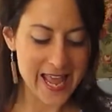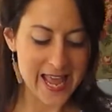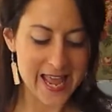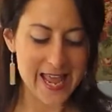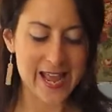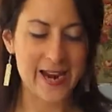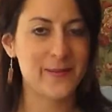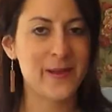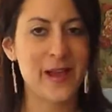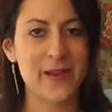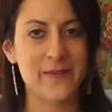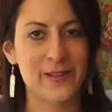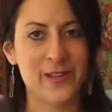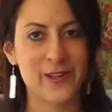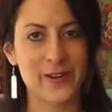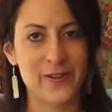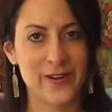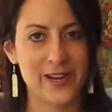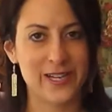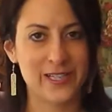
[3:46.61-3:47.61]
and I'm
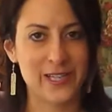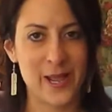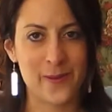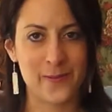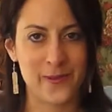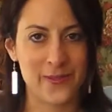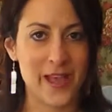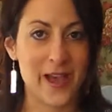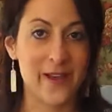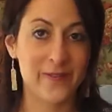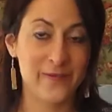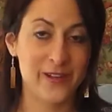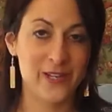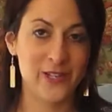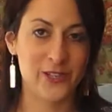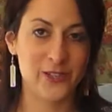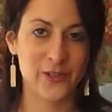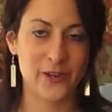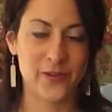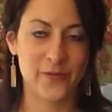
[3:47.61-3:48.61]
having a great time with that
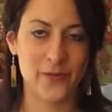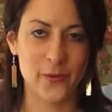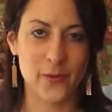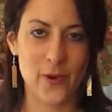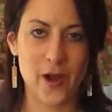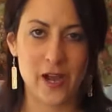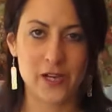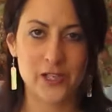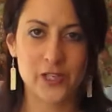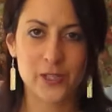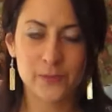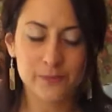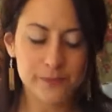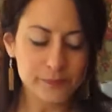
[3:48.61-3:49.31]
feature of the watch.